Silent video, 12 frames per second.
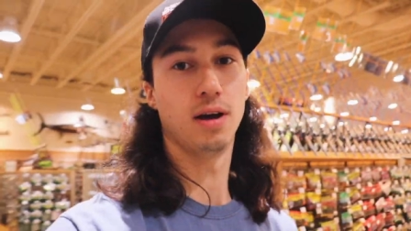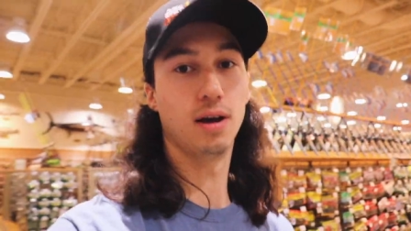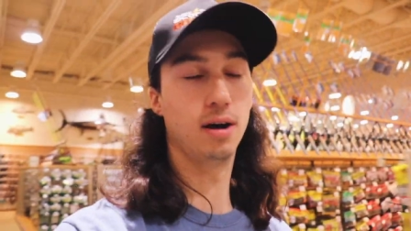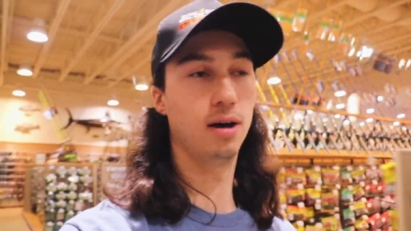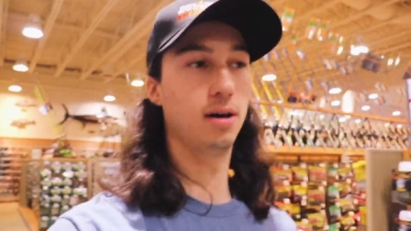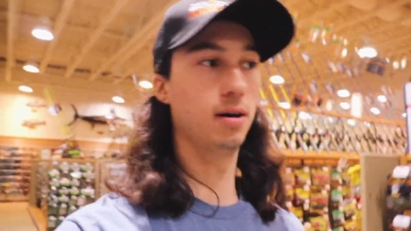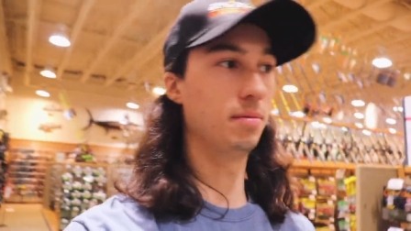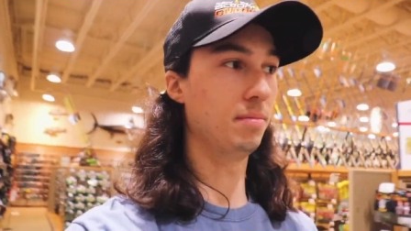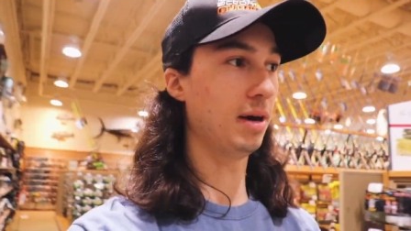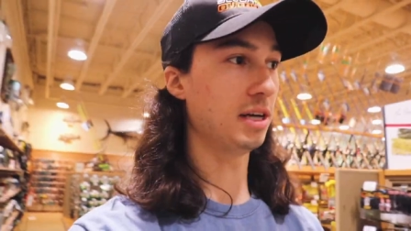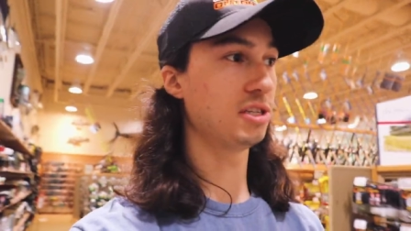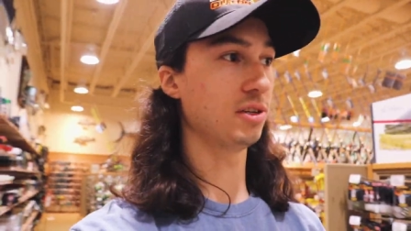
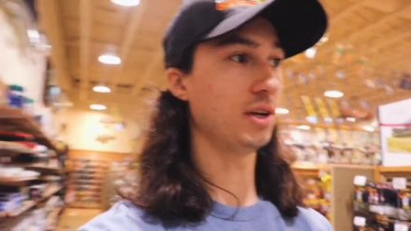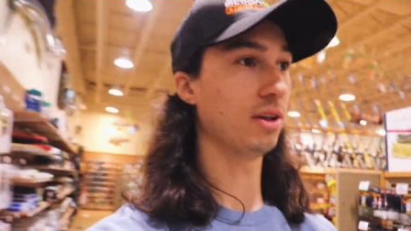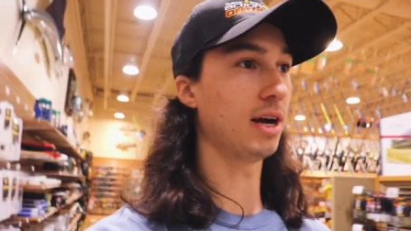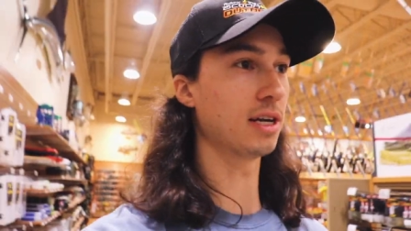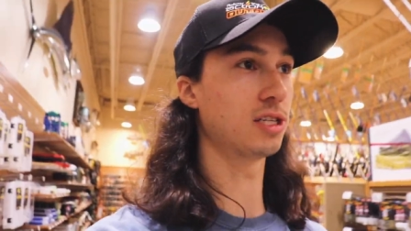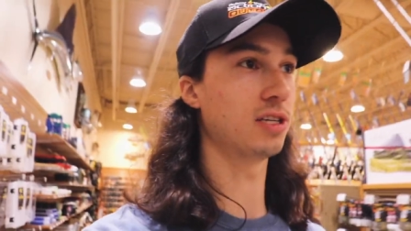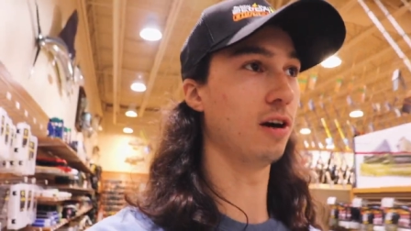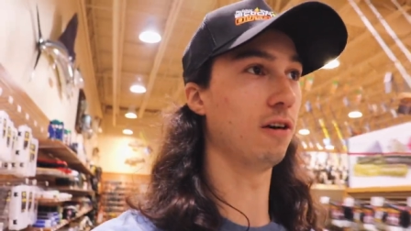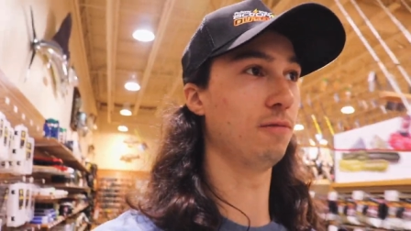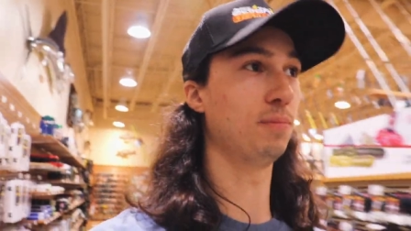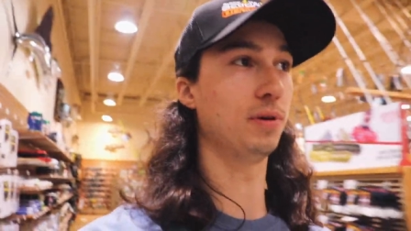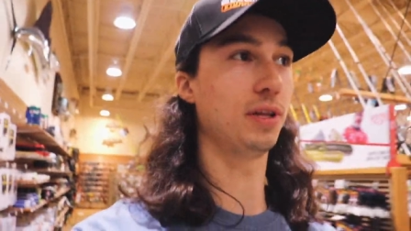Um, I still need a lot of
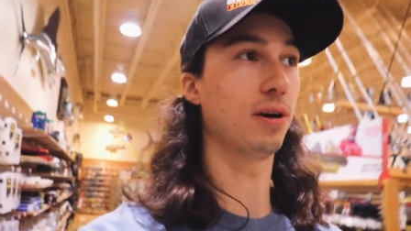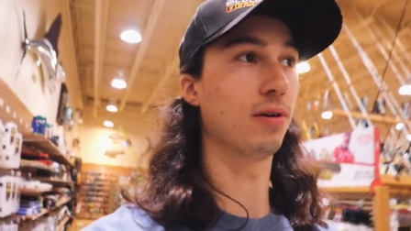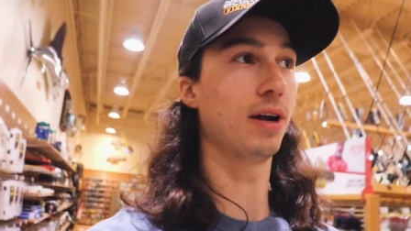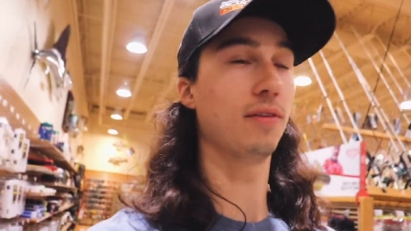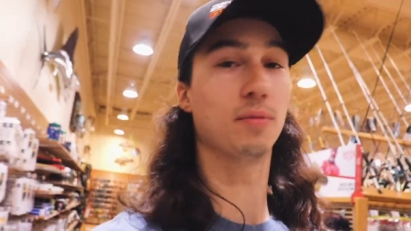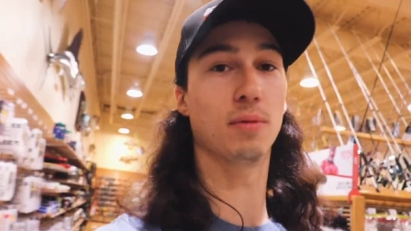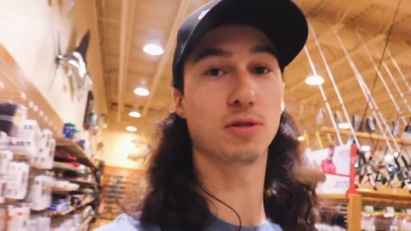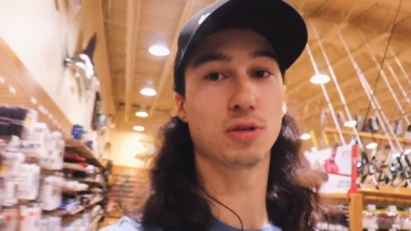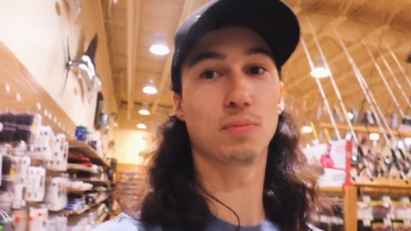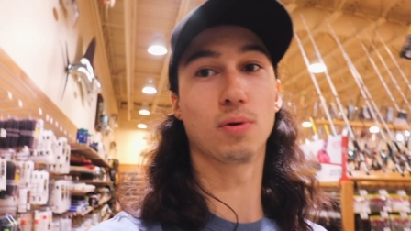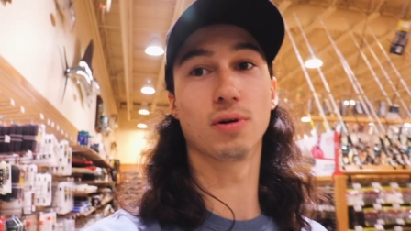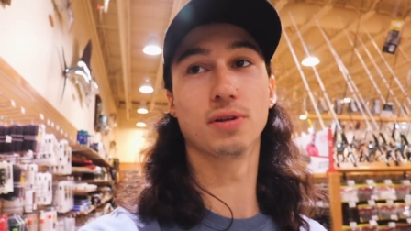stuff, but they don't have the most
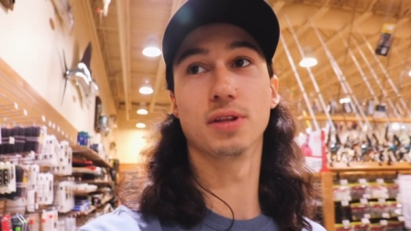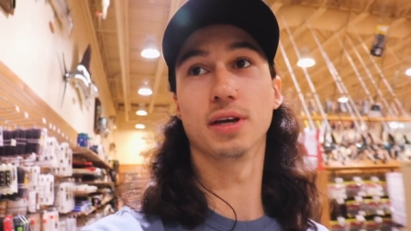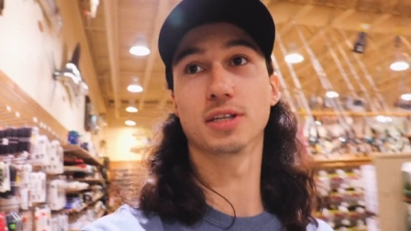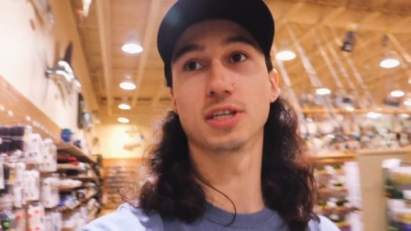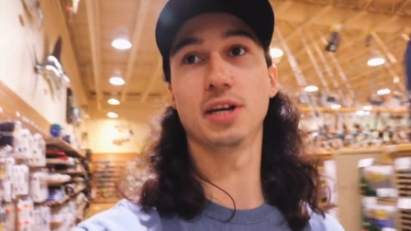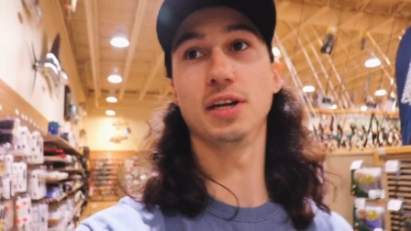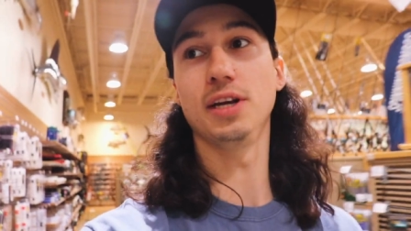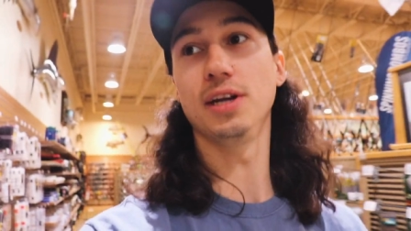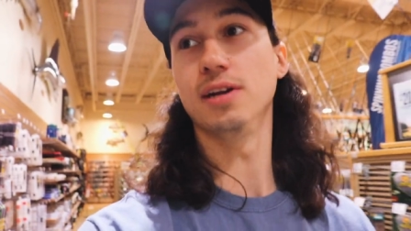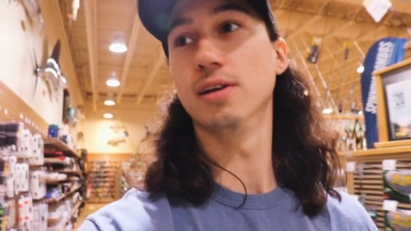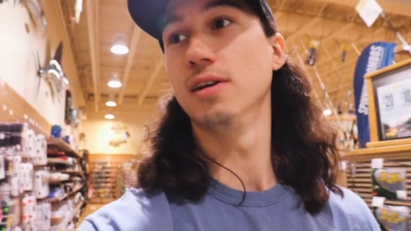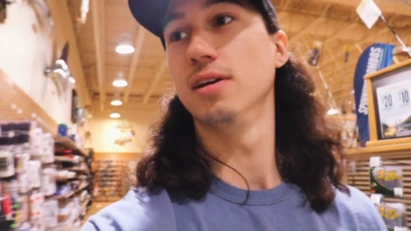important things I
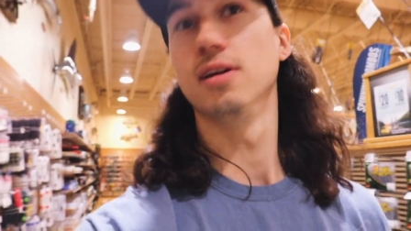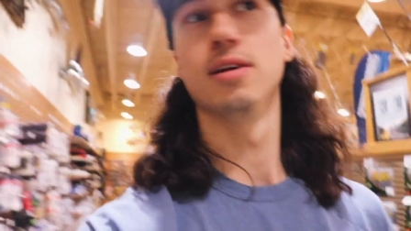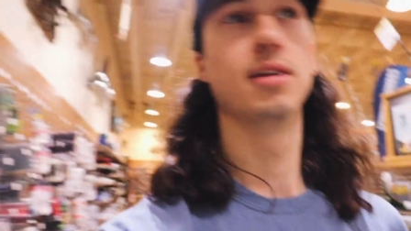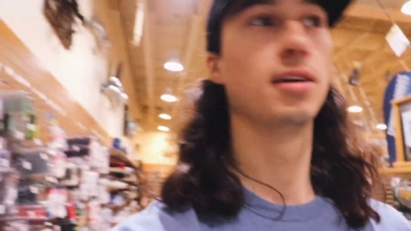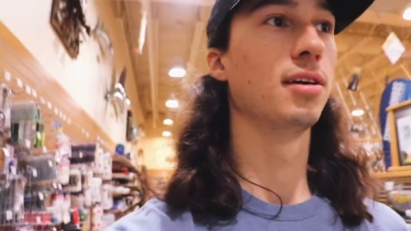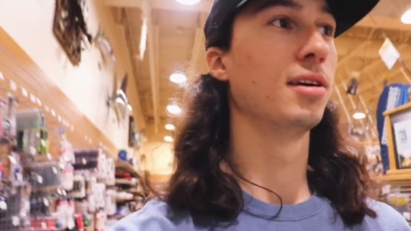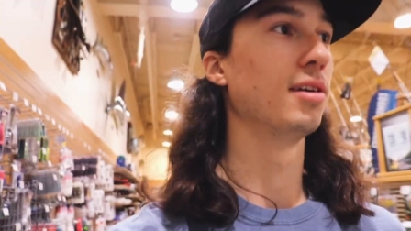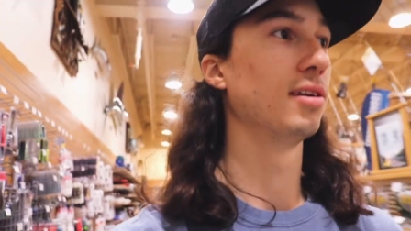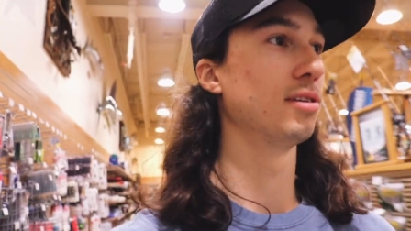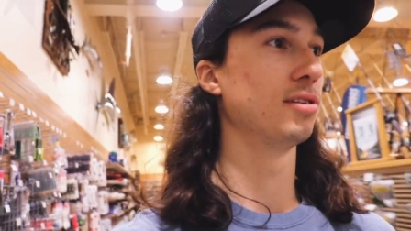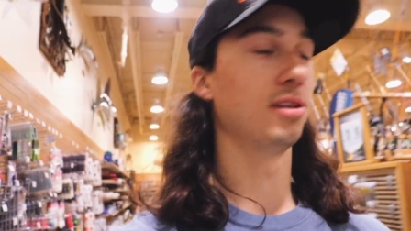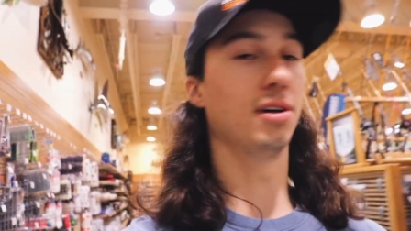need.
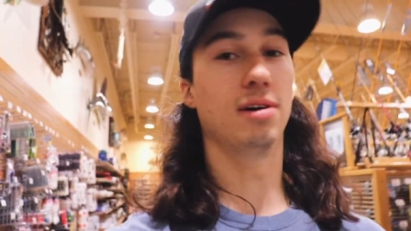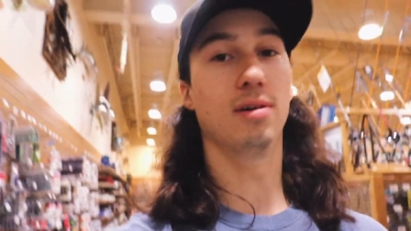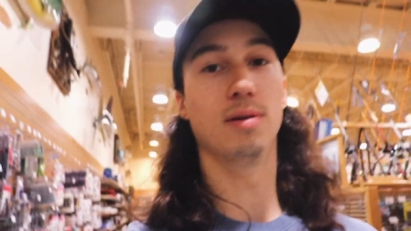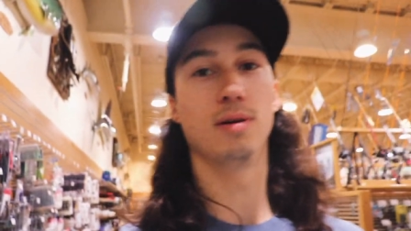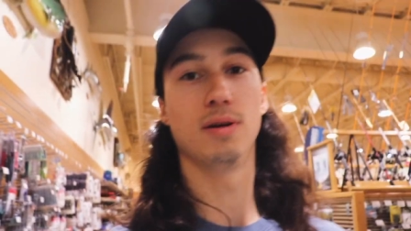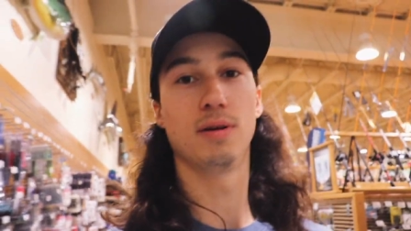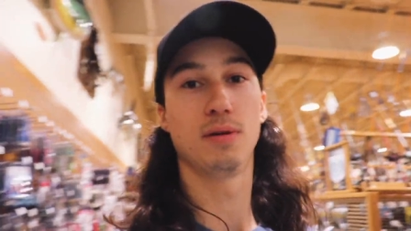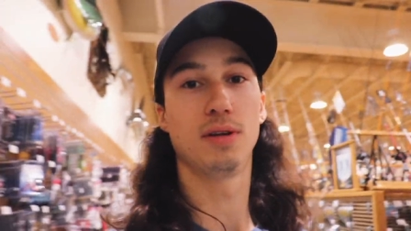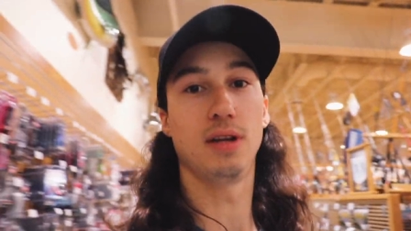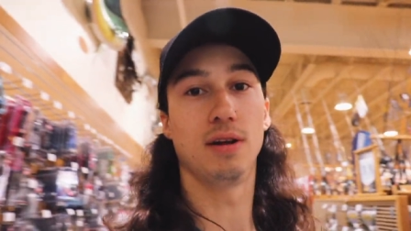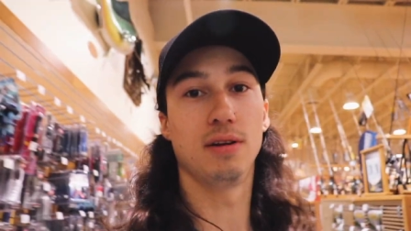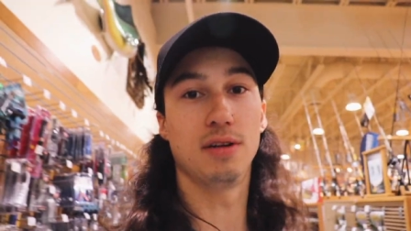So,
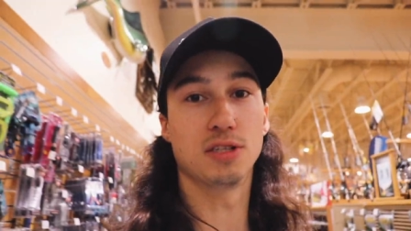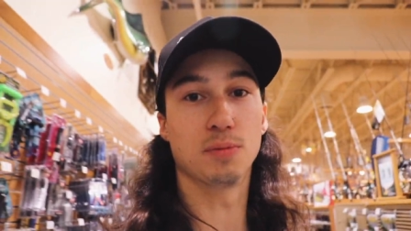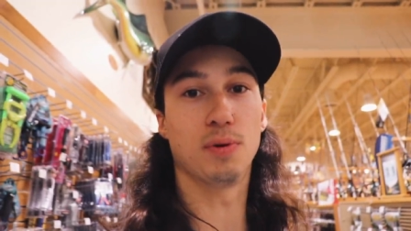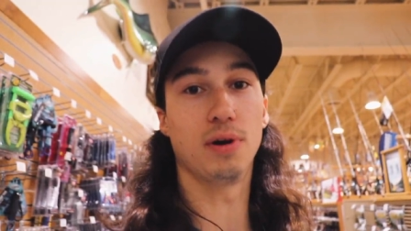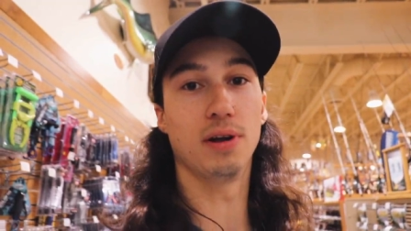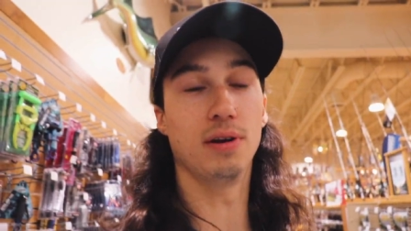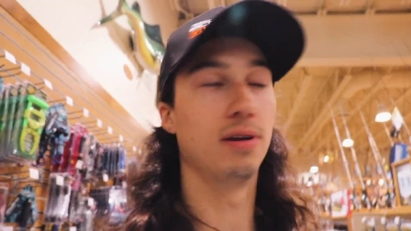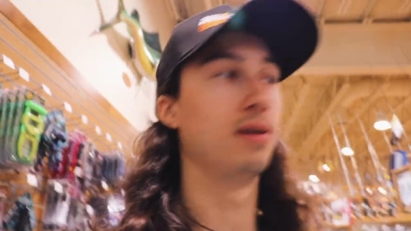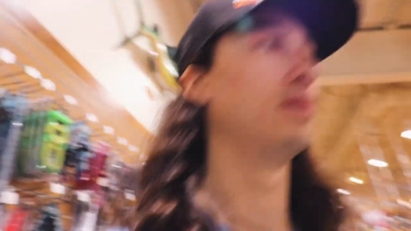disappointed.